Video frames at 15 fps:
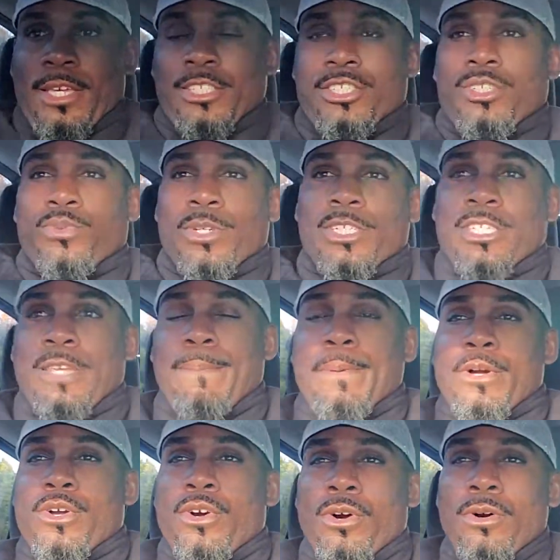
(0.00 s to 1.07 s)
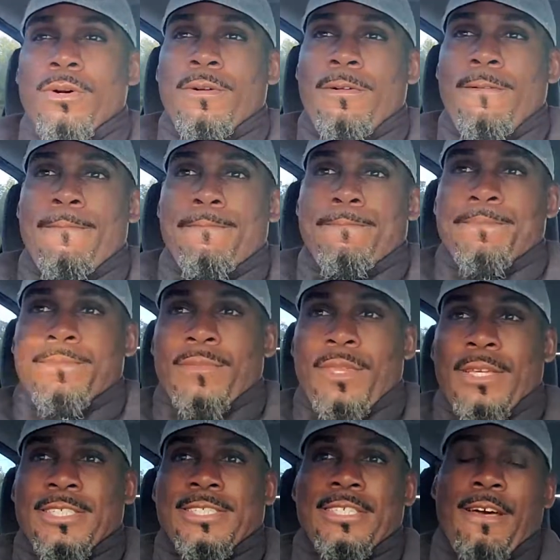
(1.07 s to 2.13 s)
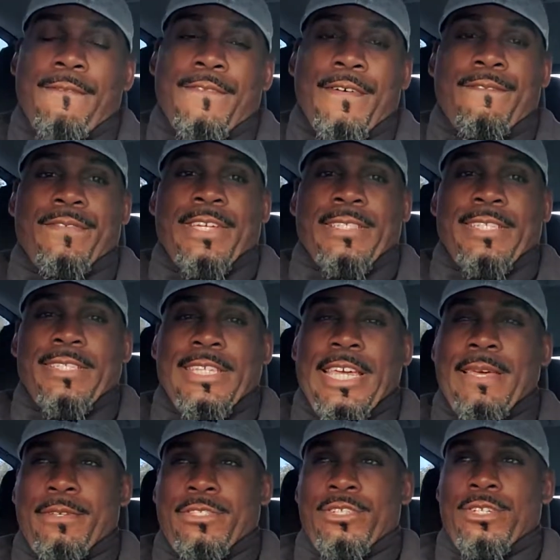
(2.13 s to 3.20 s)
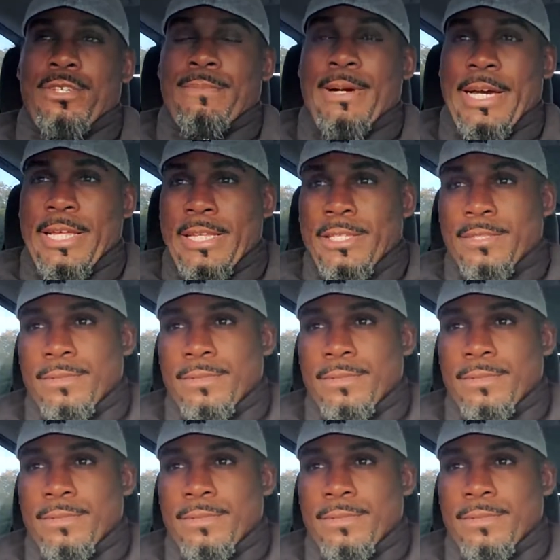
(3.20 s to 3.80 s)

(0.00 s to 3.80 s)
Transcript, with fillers: It's just reciprocal self-inflicted damage on your body.